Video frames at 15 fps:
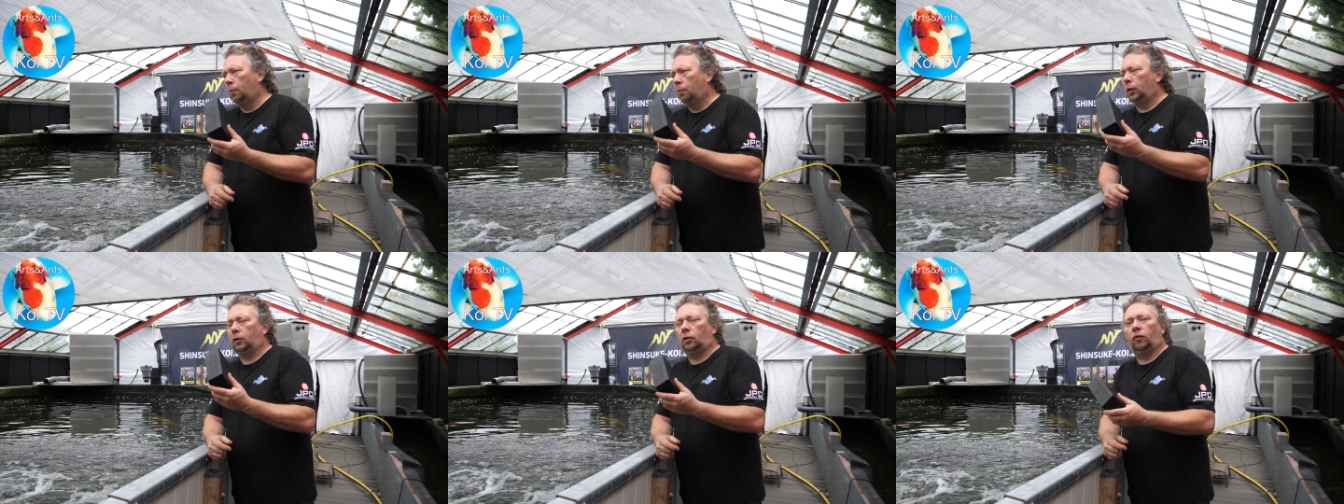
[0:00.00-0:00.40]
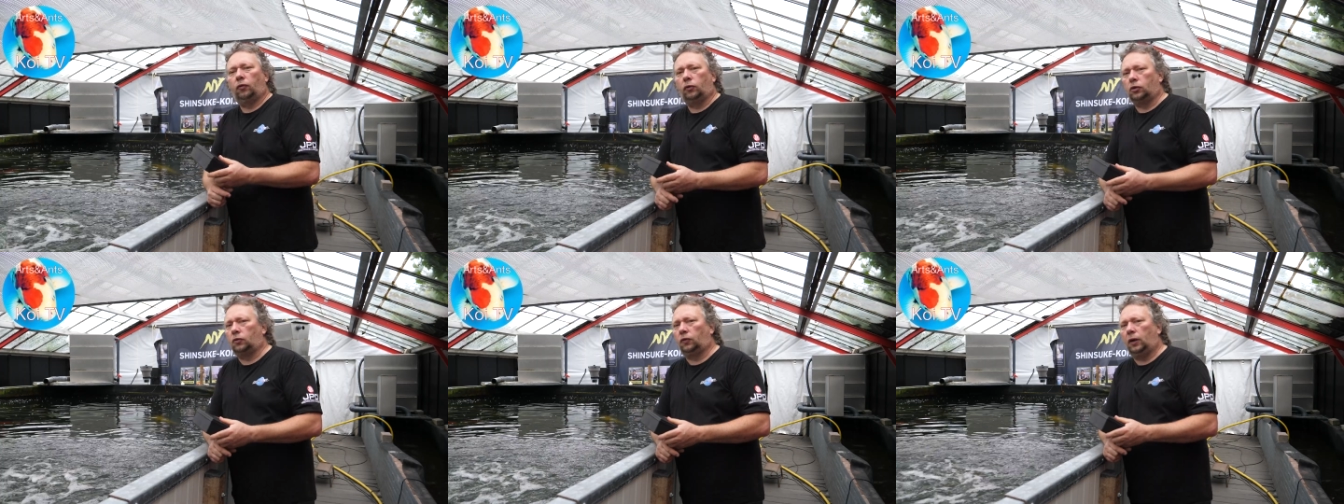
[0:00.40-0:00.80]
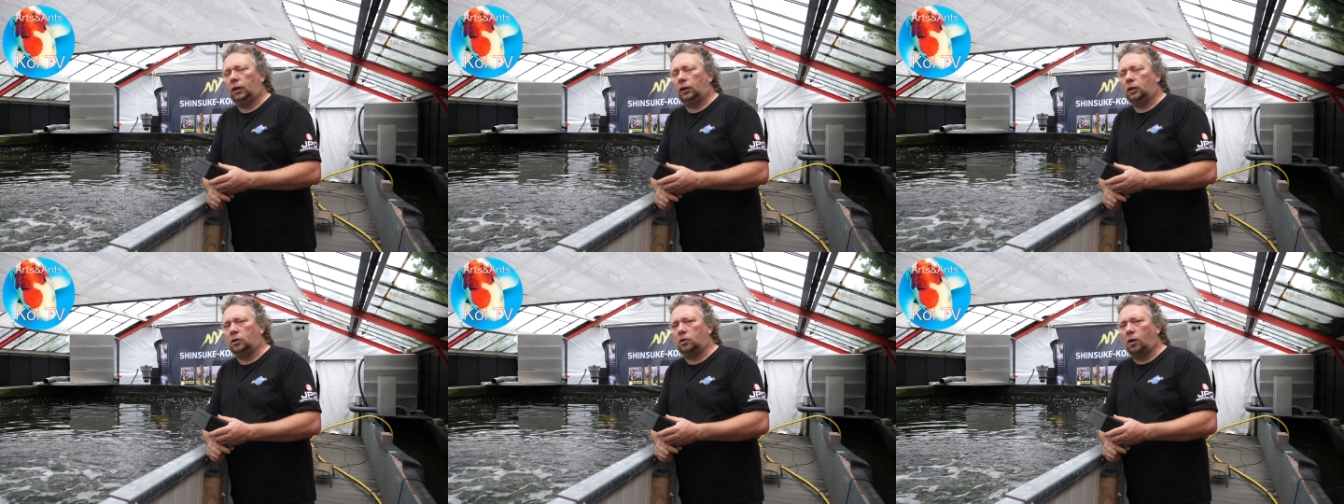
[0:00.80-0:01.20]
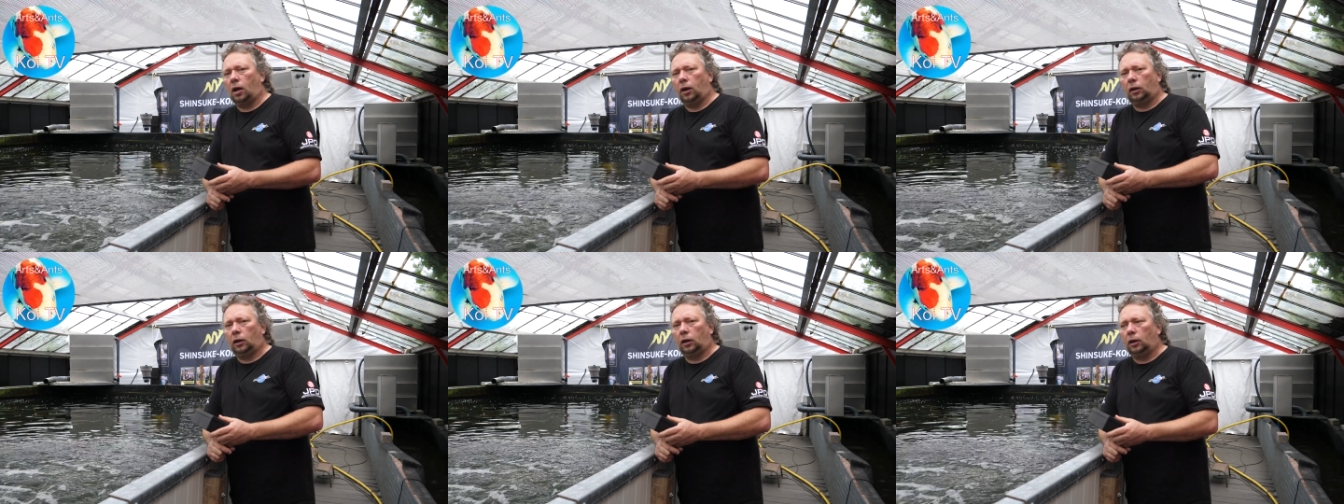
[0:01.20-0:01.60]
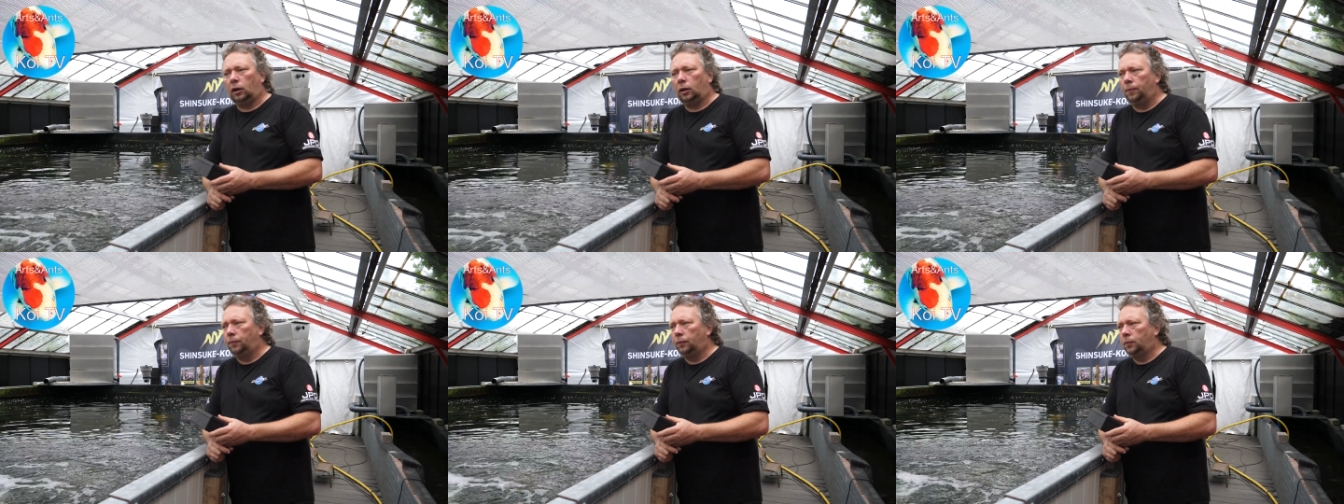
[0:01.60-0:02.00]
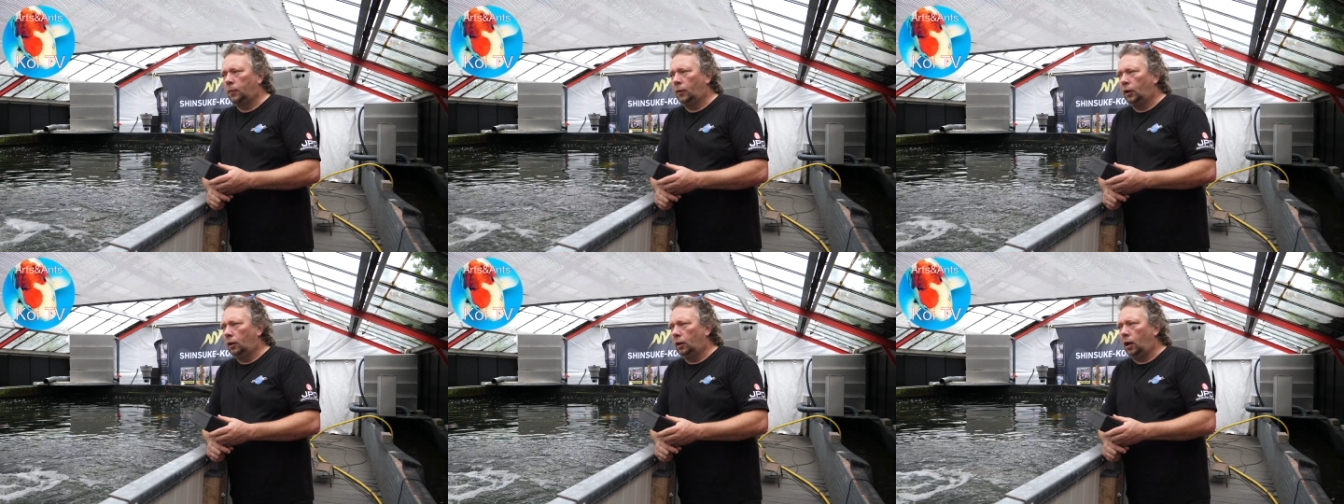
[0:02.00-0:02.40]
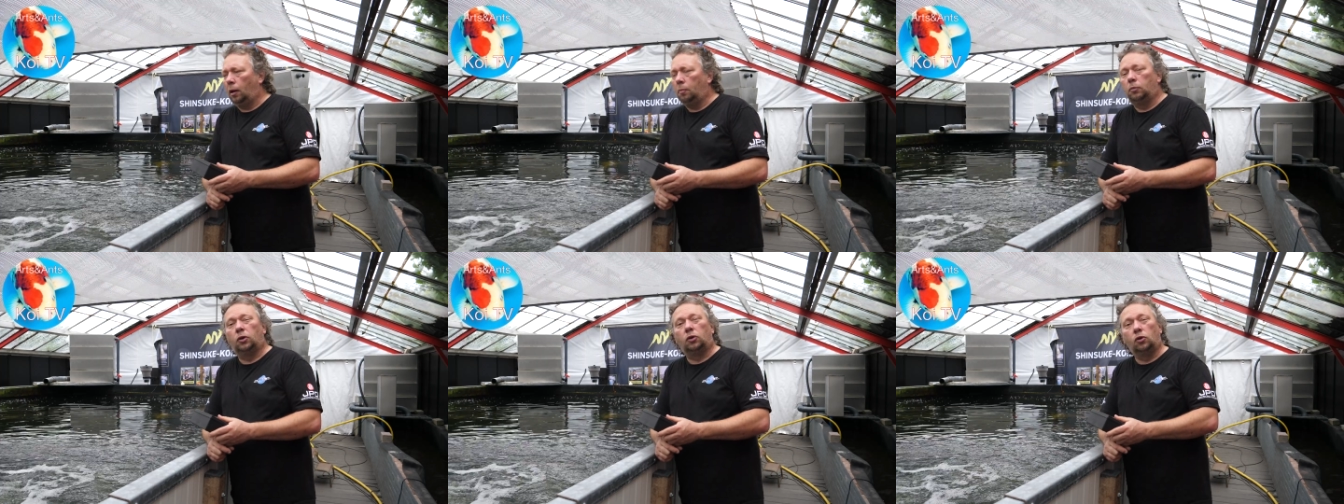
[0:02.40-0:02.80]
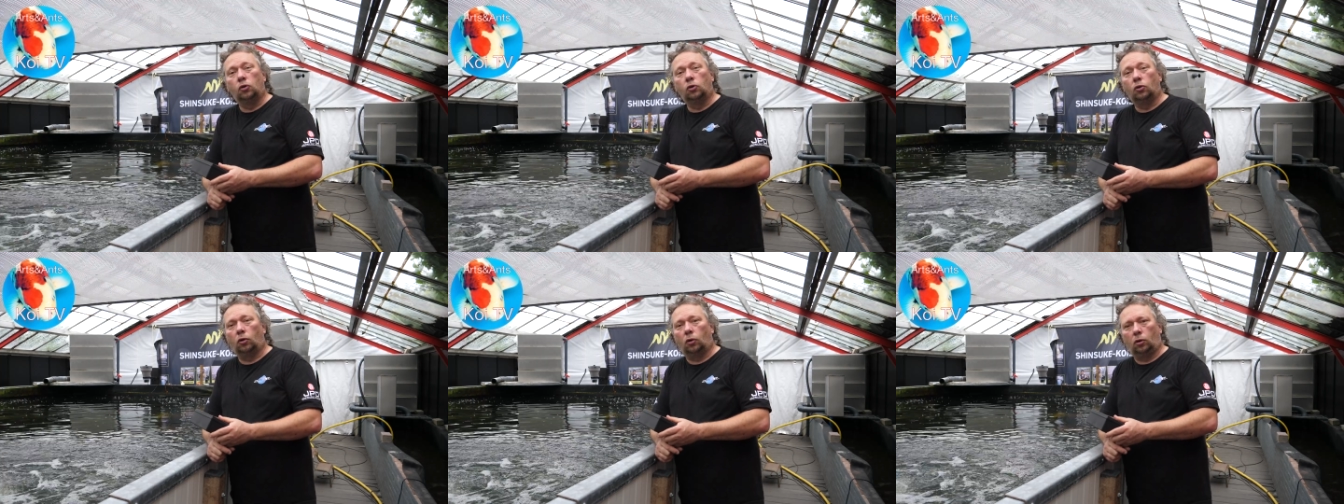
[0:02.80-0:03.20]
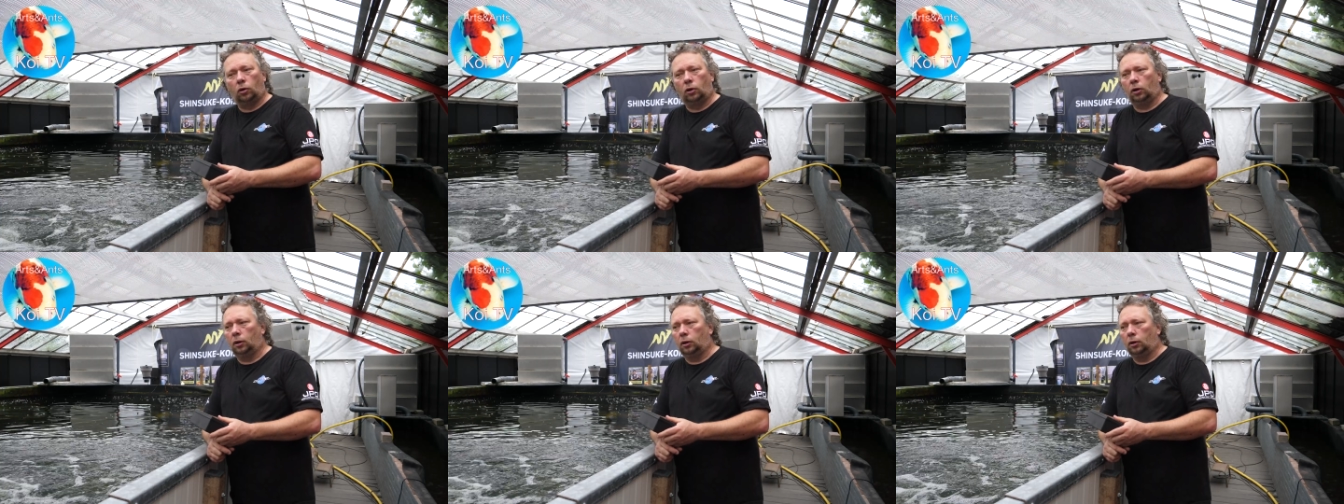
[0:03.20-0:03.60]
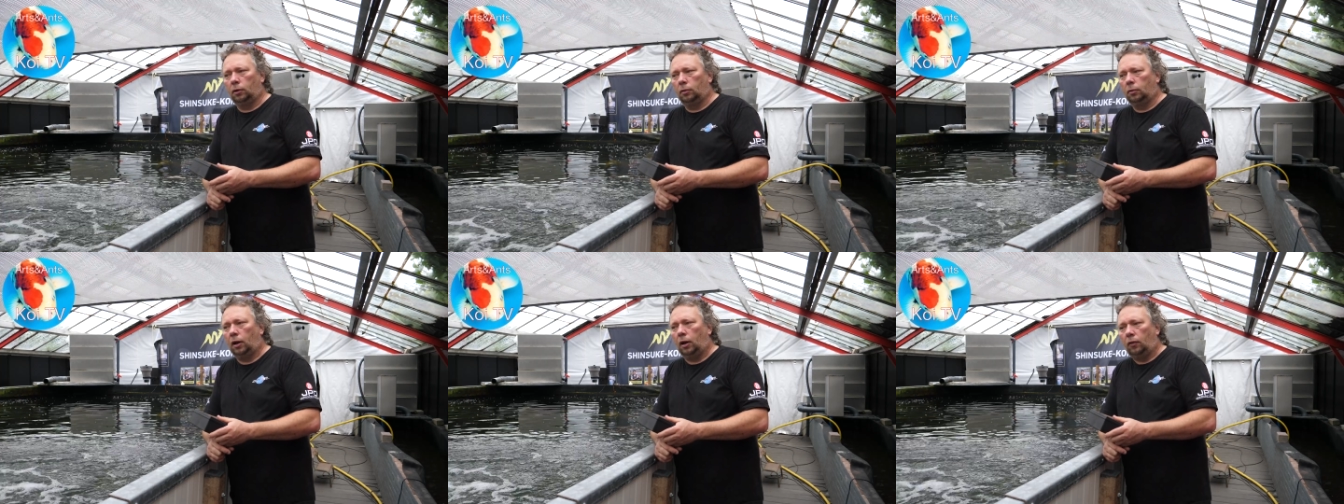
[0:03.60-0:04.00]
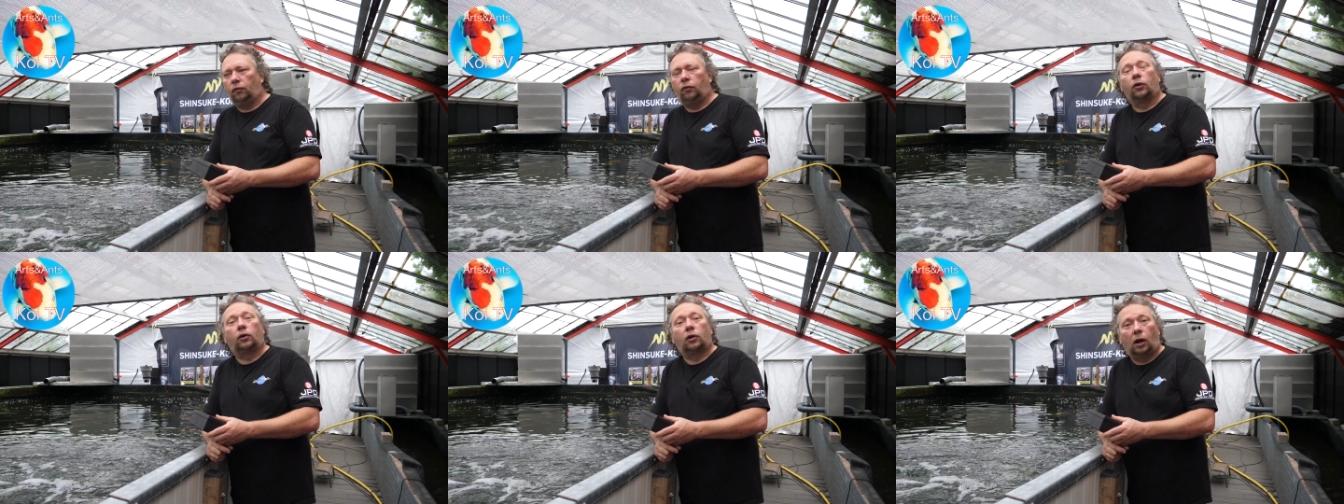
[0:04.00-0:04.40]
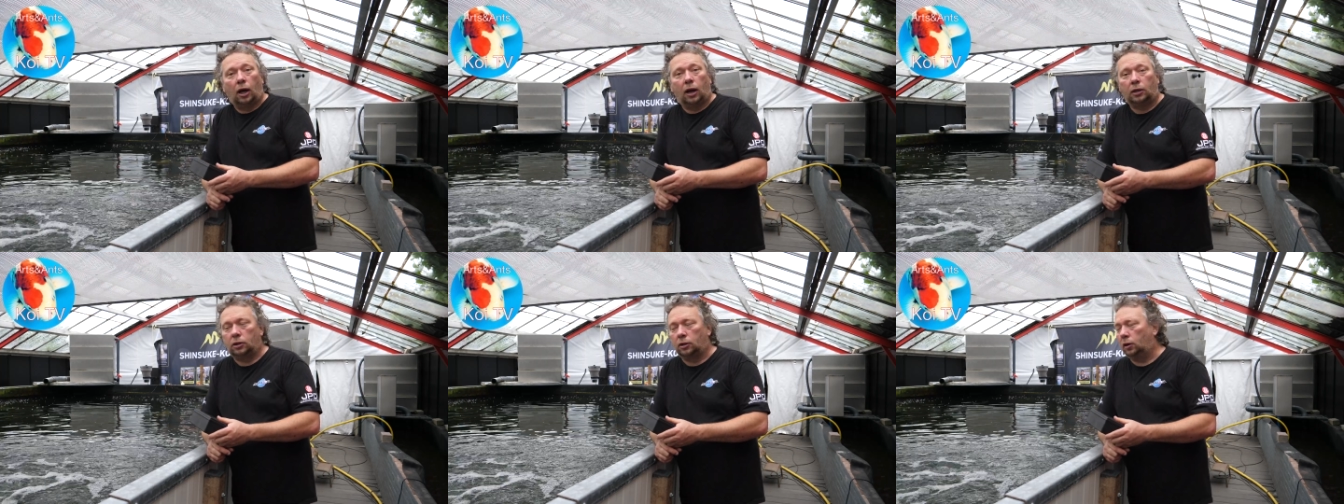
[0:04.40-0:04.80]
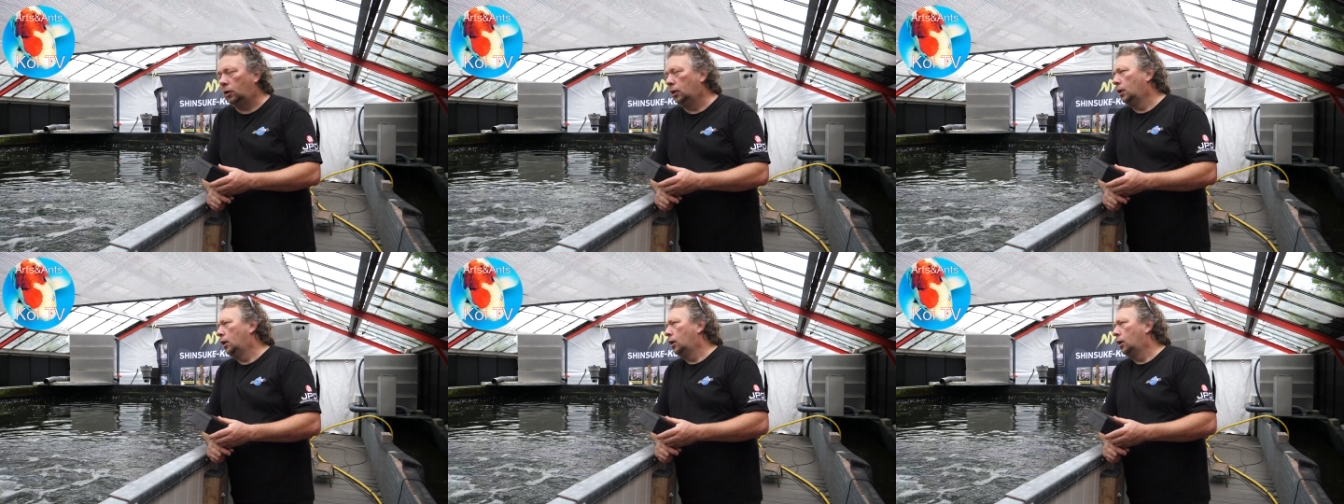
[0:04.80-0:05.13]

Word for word: But the phosphate is like uh, yeah, manure or uh, yeah, fertilizer.